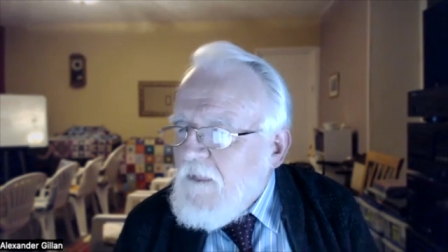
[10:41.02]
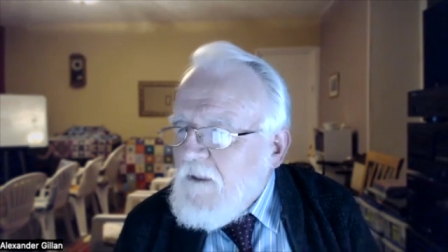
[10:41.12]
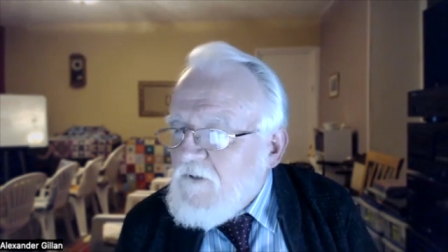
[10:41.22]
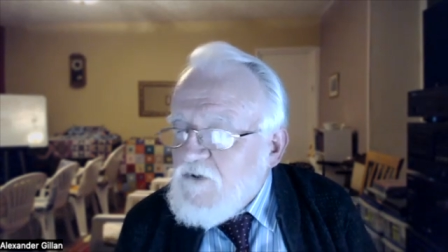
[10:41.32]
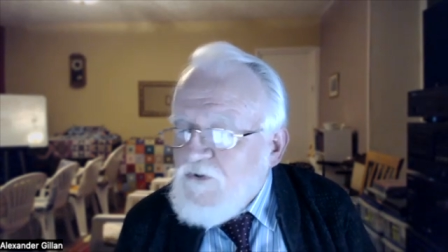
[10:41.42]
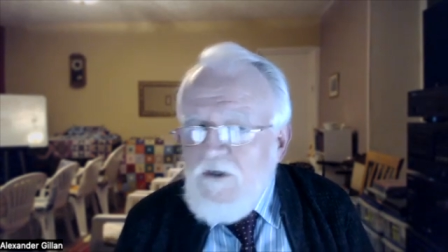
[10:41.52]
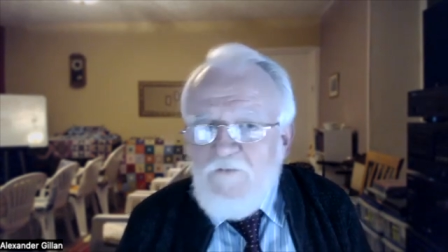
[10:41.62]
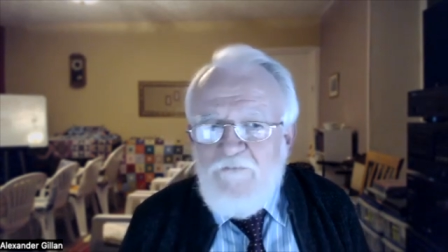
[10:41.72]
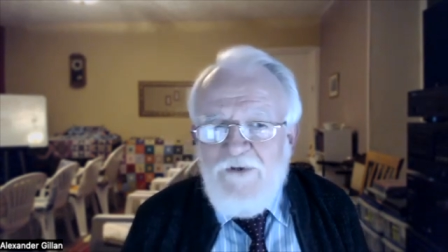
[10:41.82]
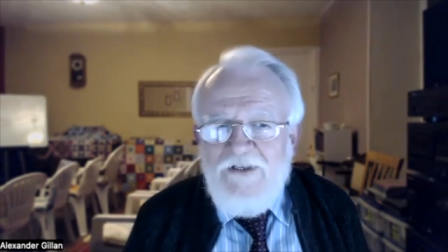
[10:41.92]
I'll try
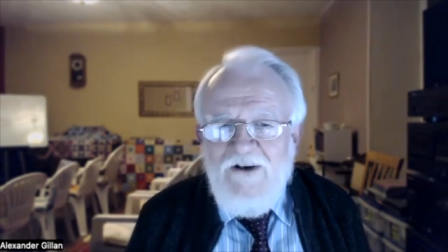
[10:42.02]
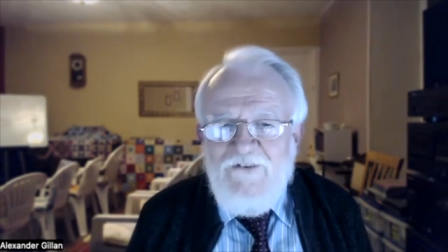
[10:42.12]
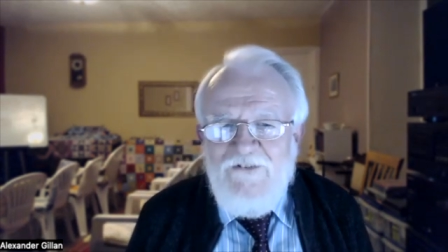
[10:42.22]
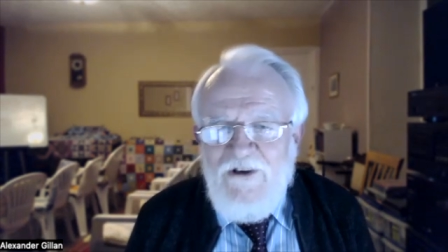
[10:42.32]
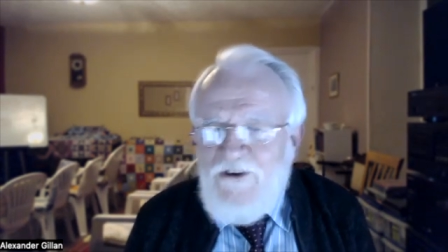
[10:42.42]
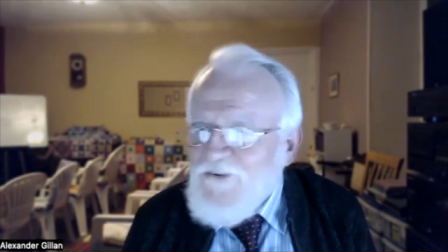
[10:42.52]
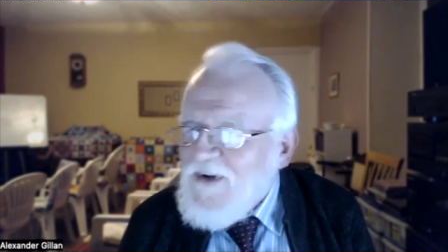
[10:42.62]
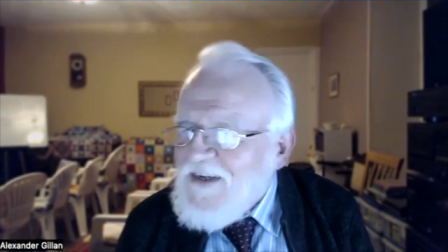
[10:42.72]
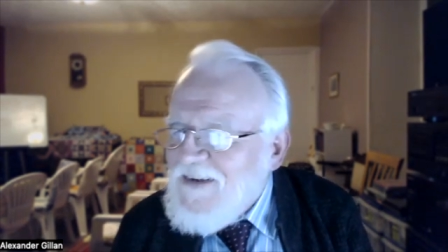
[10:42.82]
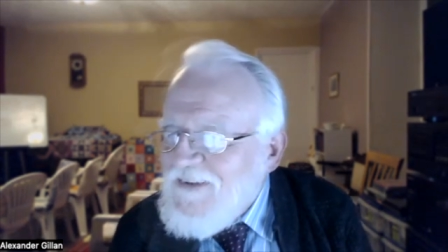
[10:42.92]
and pronounce it
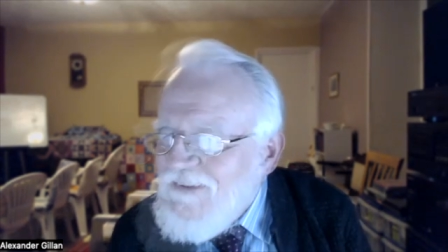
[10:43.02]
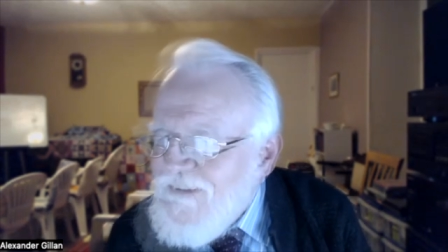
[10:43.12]
correctly.